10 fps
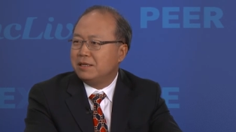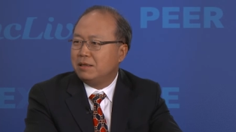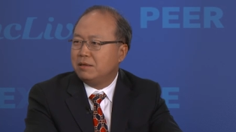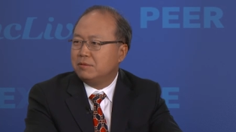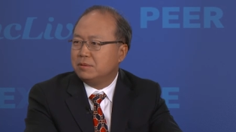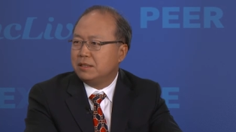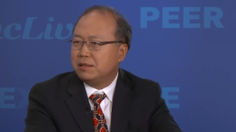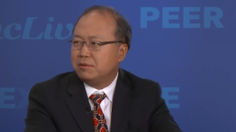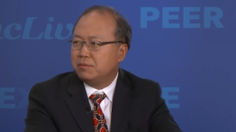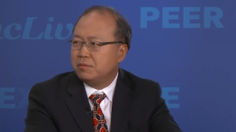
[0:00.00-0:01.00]
uh, you
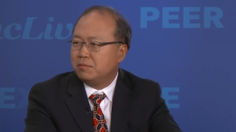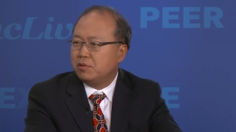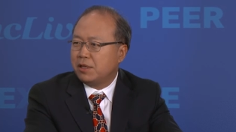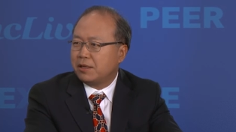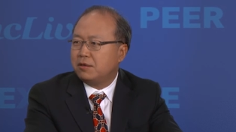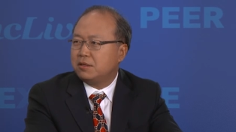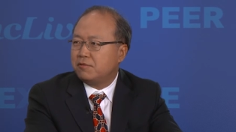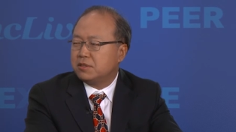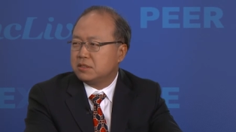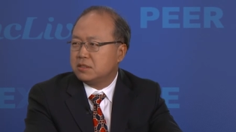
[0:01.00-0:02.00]
know, molecular
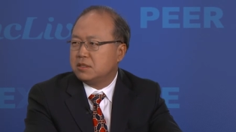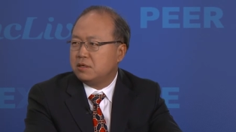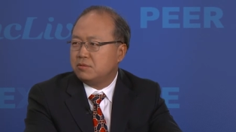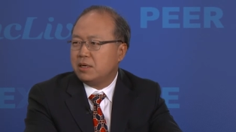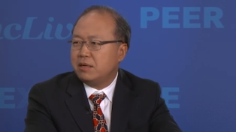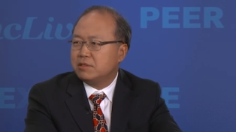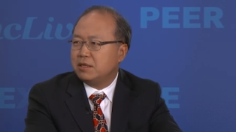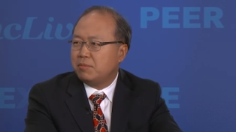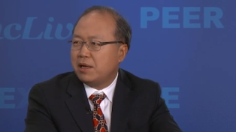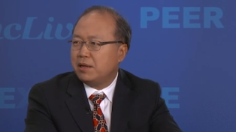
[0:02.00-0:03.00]
differences that drives
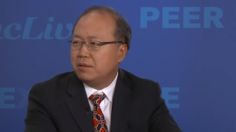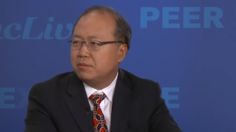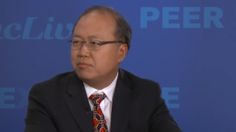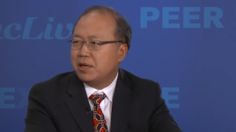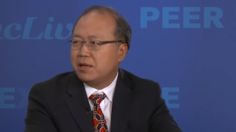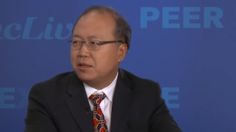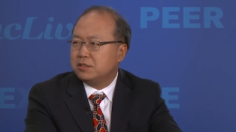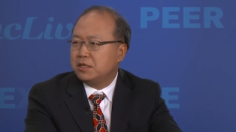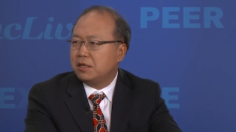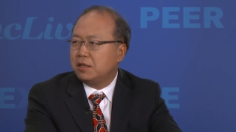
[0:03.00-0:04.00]
the bi
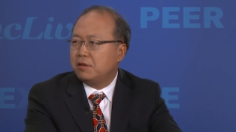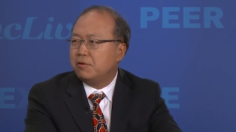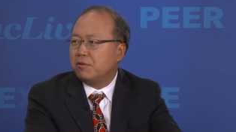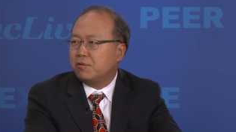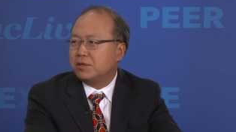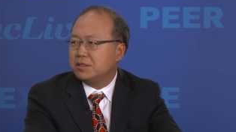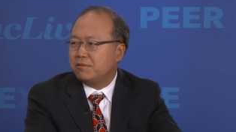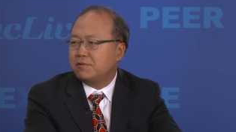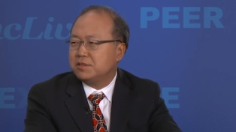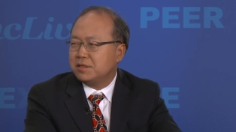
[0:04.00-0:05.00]
biology and clinical course
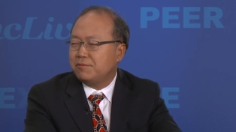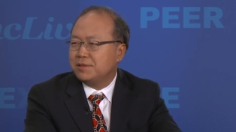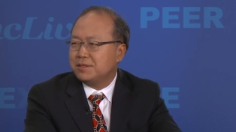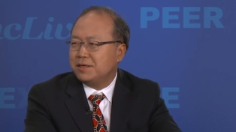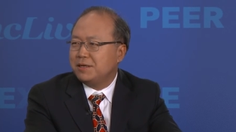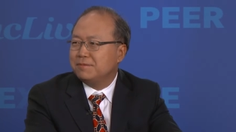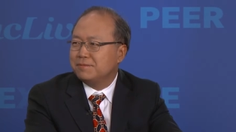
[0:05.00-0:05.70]
difference that we see.